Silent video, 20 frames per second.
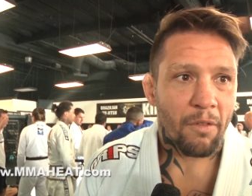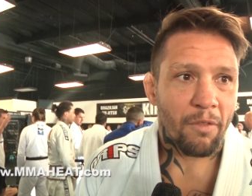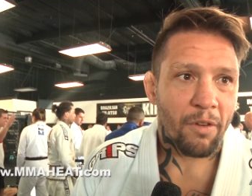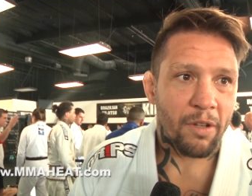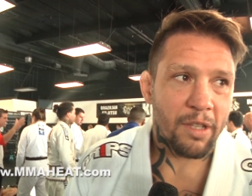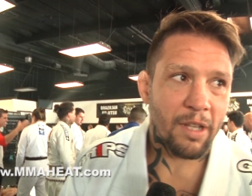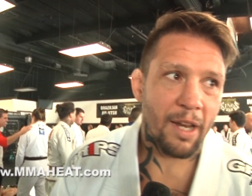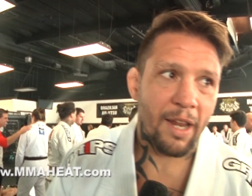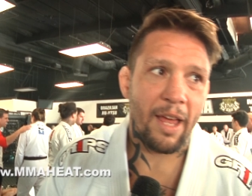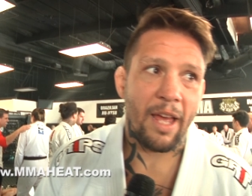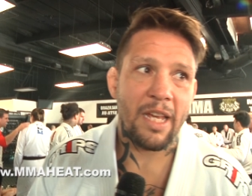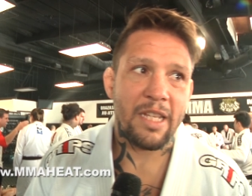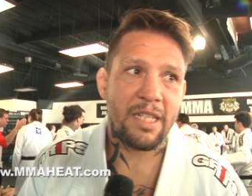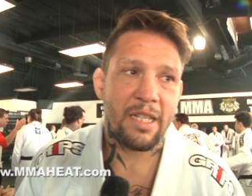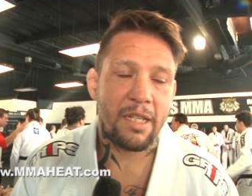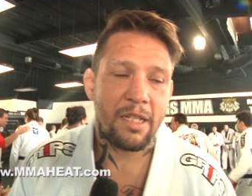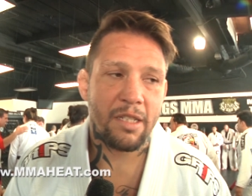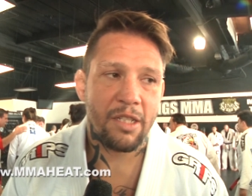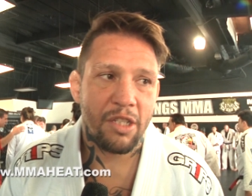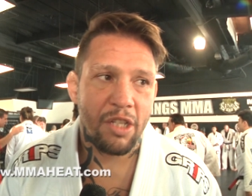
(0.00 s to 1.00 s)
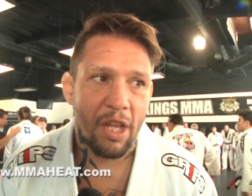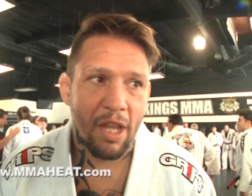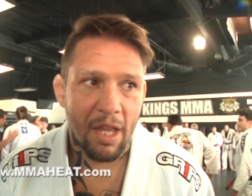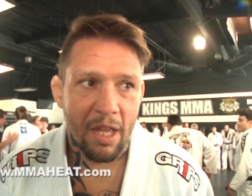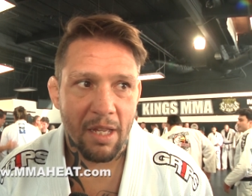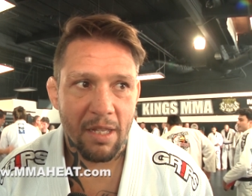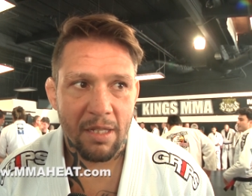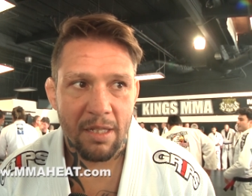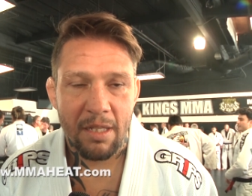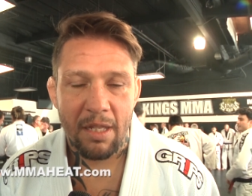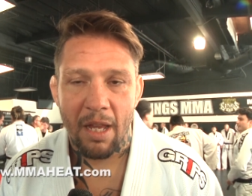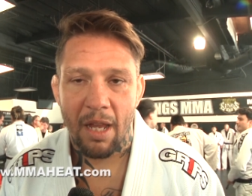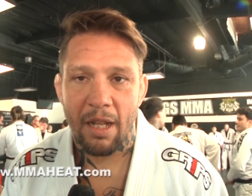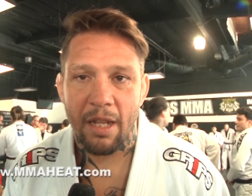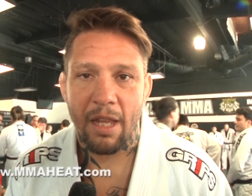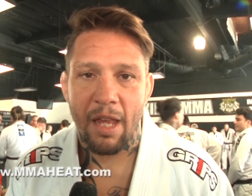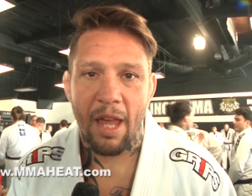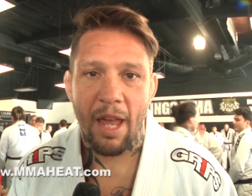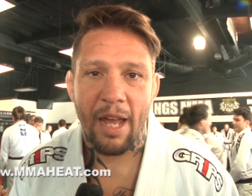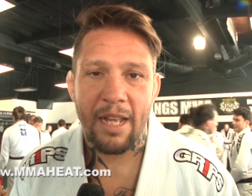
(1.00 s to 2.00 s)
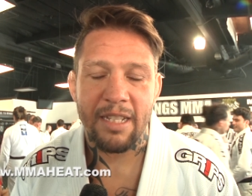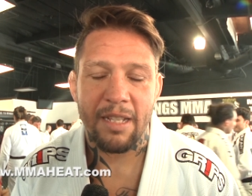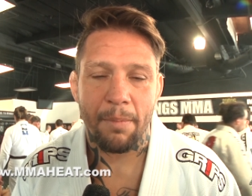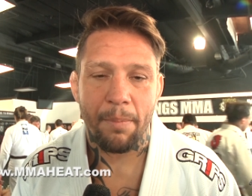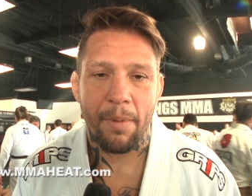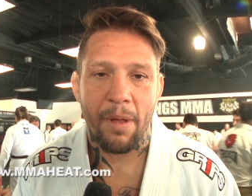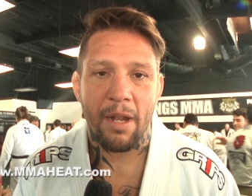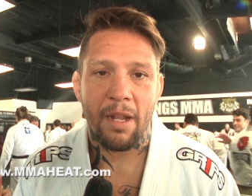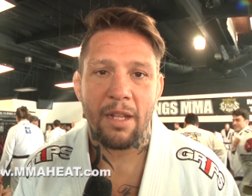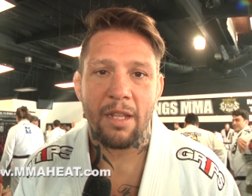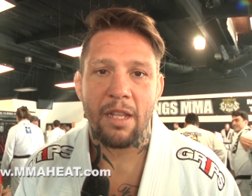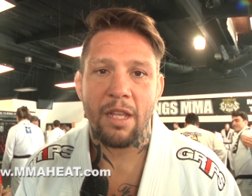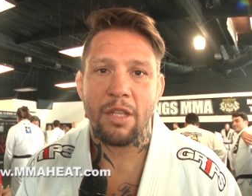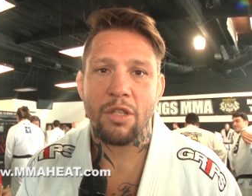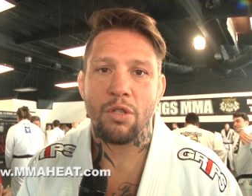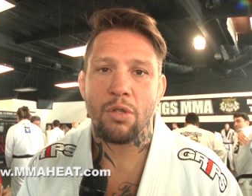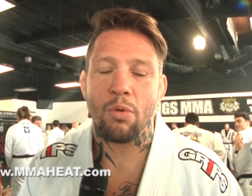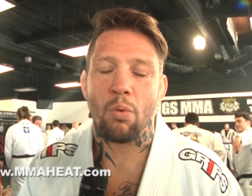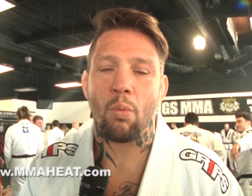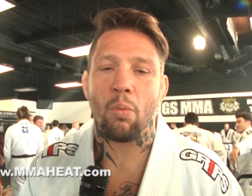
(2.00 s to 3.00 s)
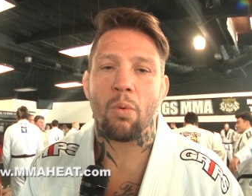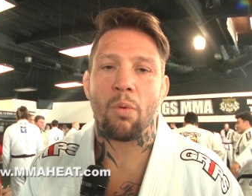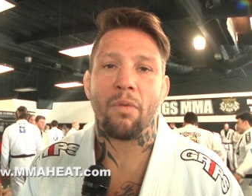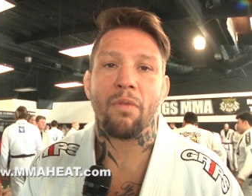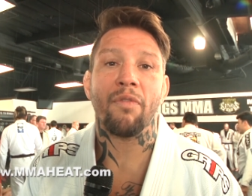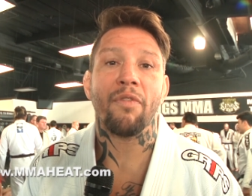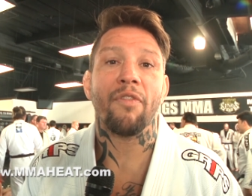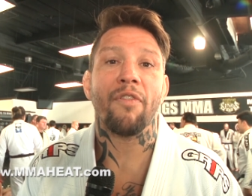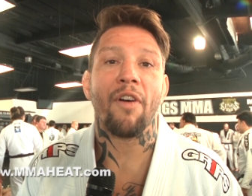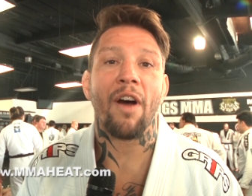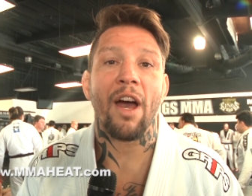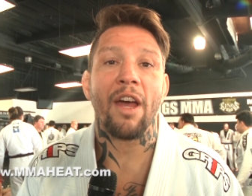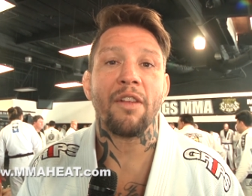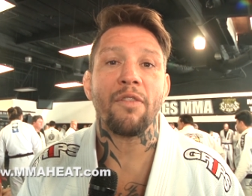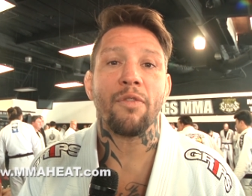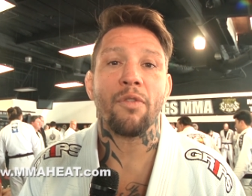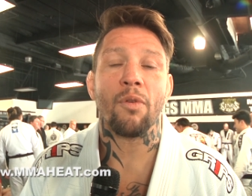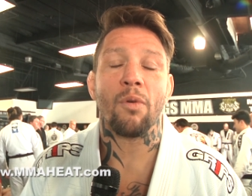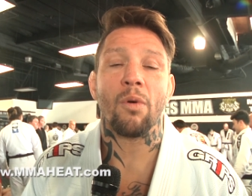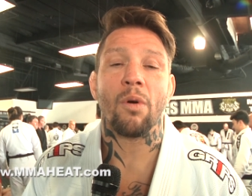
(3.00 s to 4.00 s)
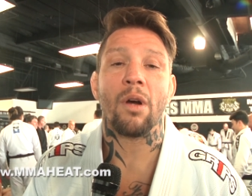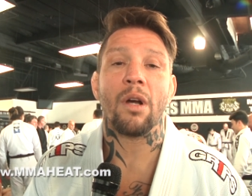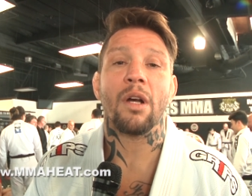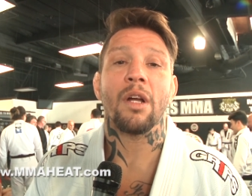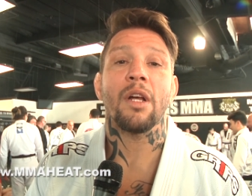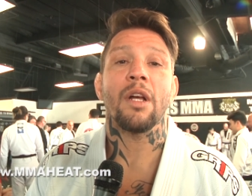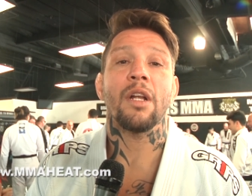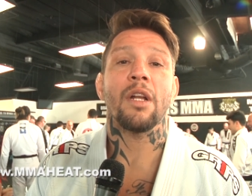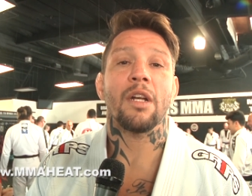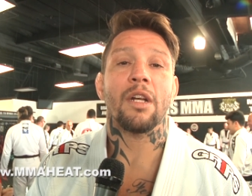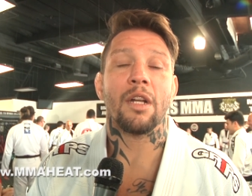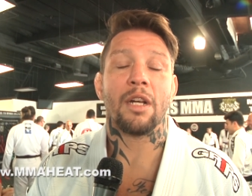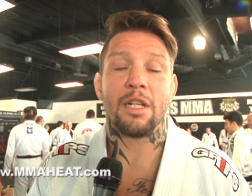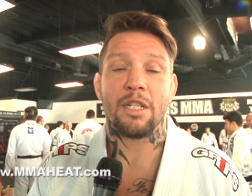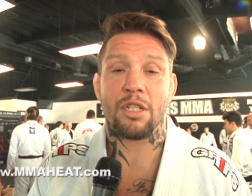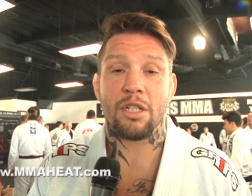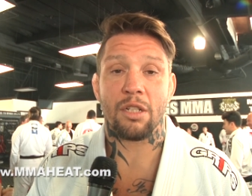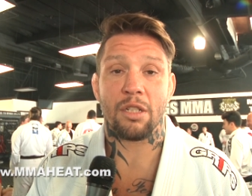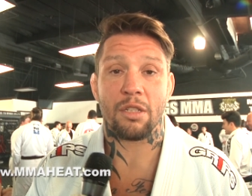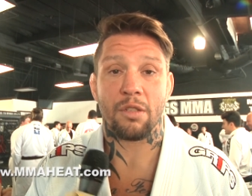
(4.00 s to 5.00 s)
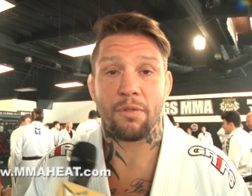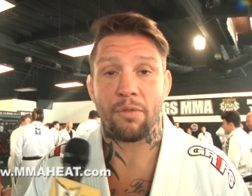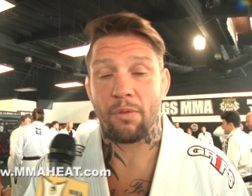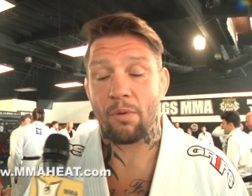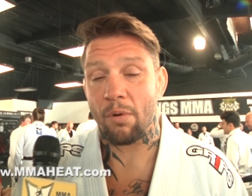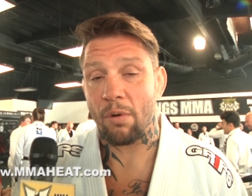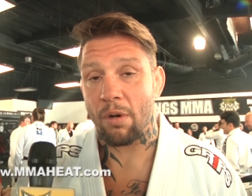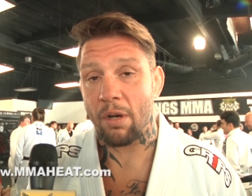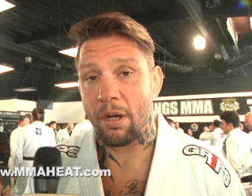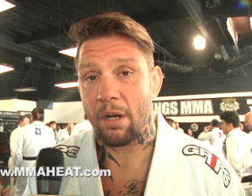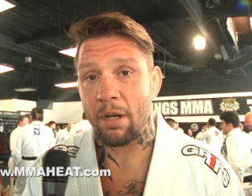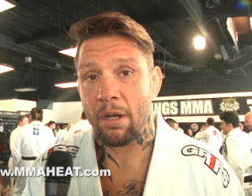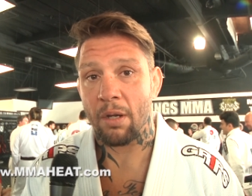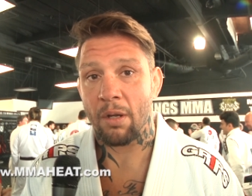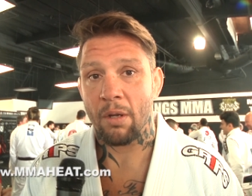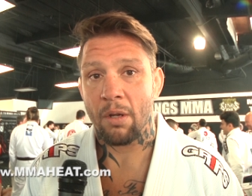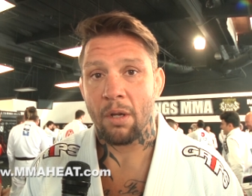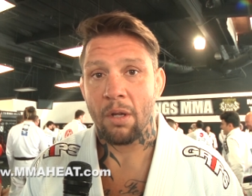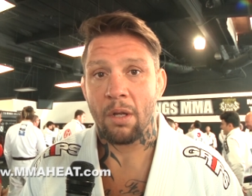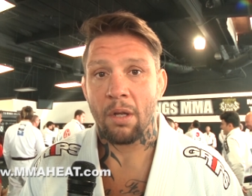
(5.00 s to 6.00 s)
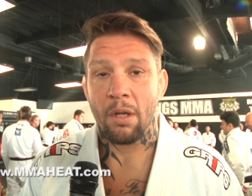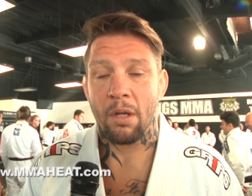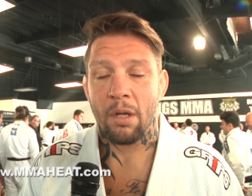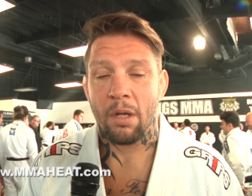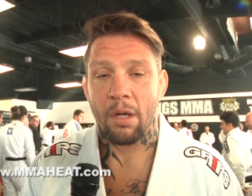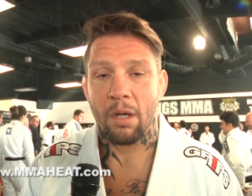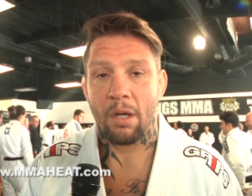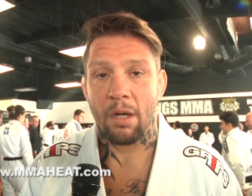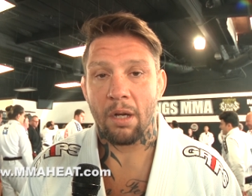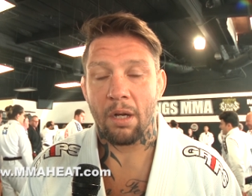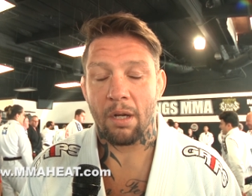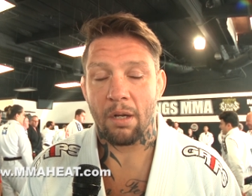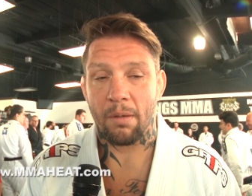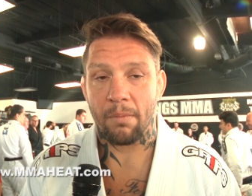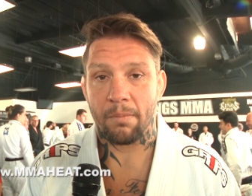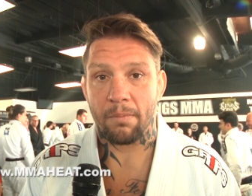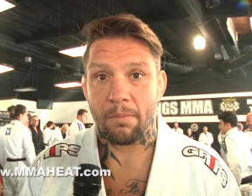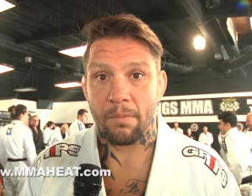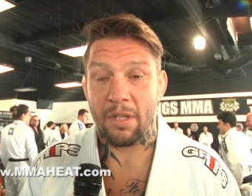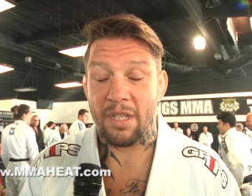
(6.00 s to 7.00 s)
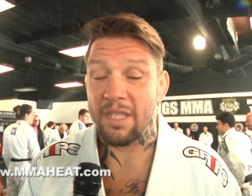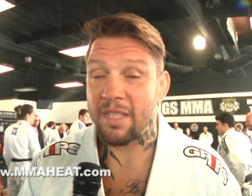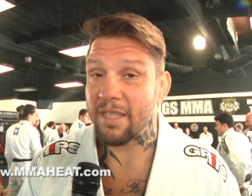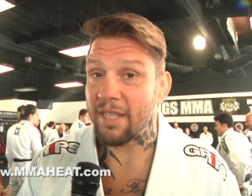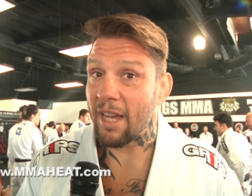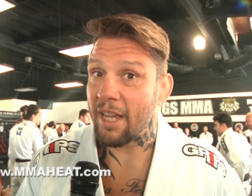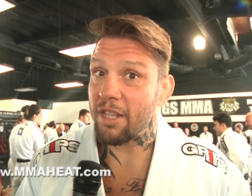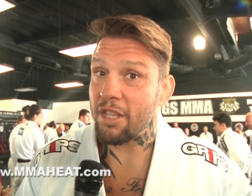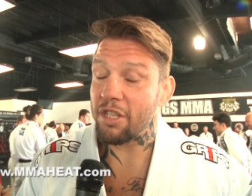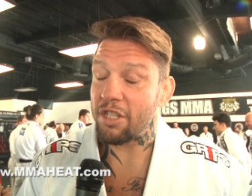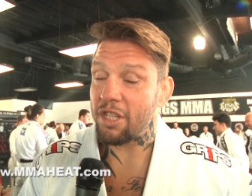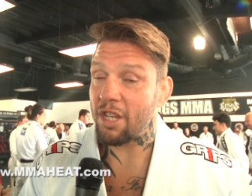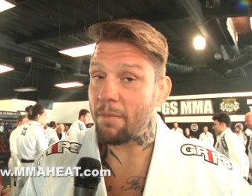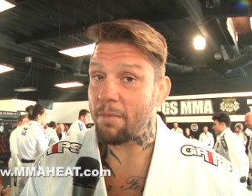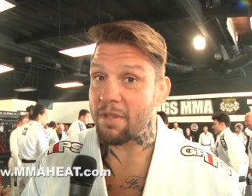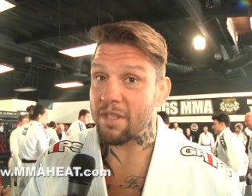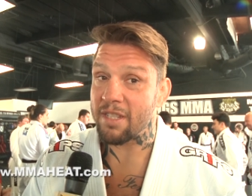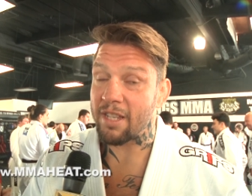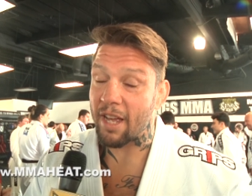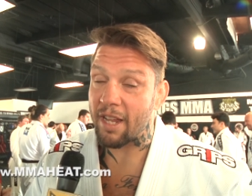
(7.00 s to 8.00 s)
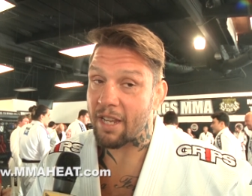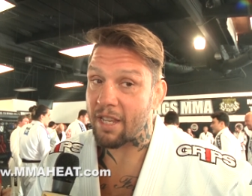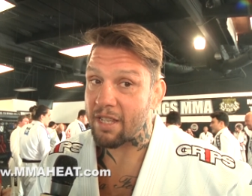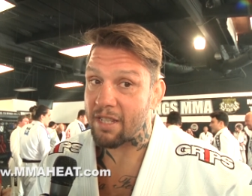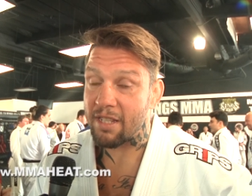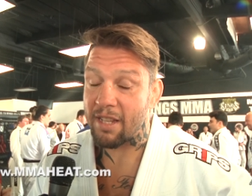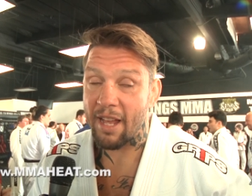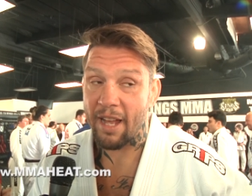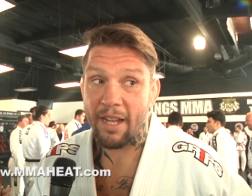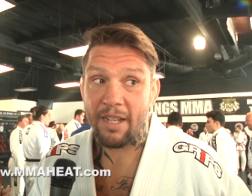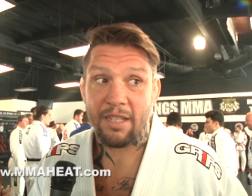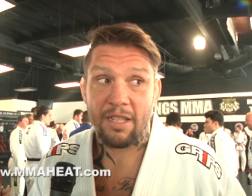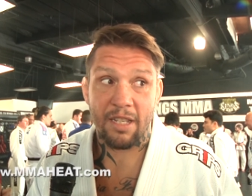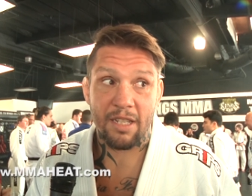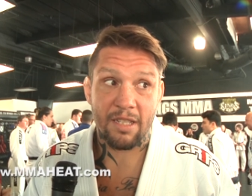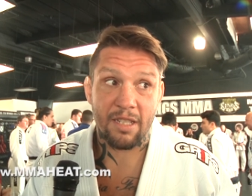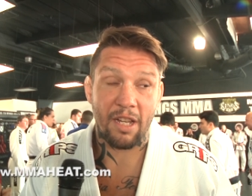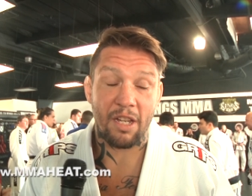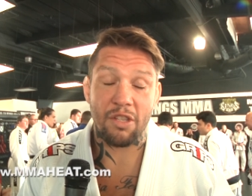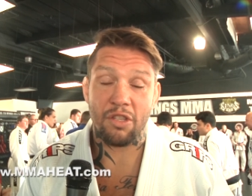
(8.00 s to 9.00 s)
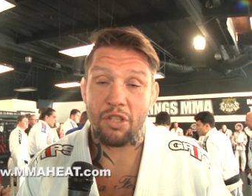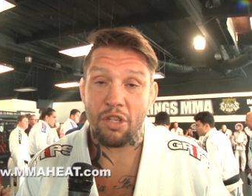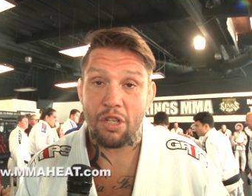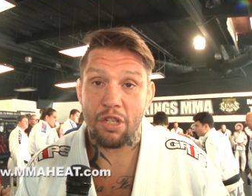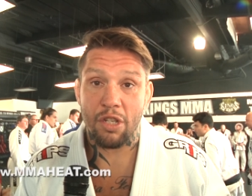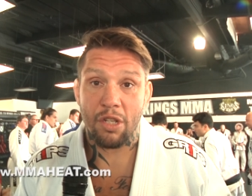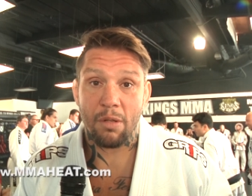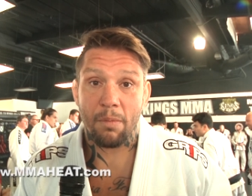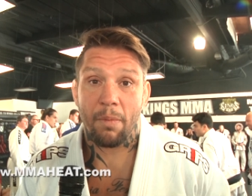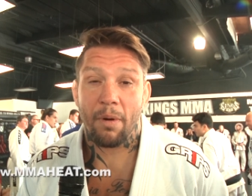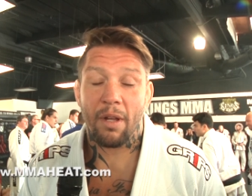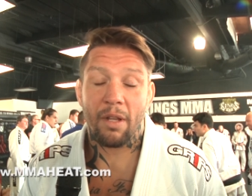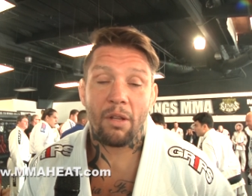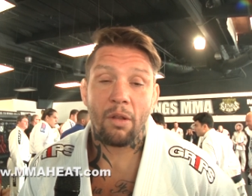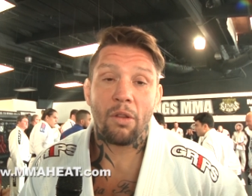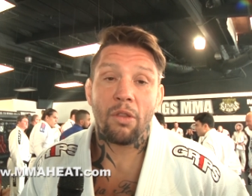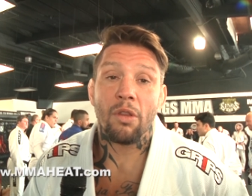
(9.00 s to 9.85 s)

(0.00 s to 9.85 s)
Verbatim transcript: Mondelez has a chance and he has ability to fight for, not just for um, inside the gym, inside his legacy, inside teaching, but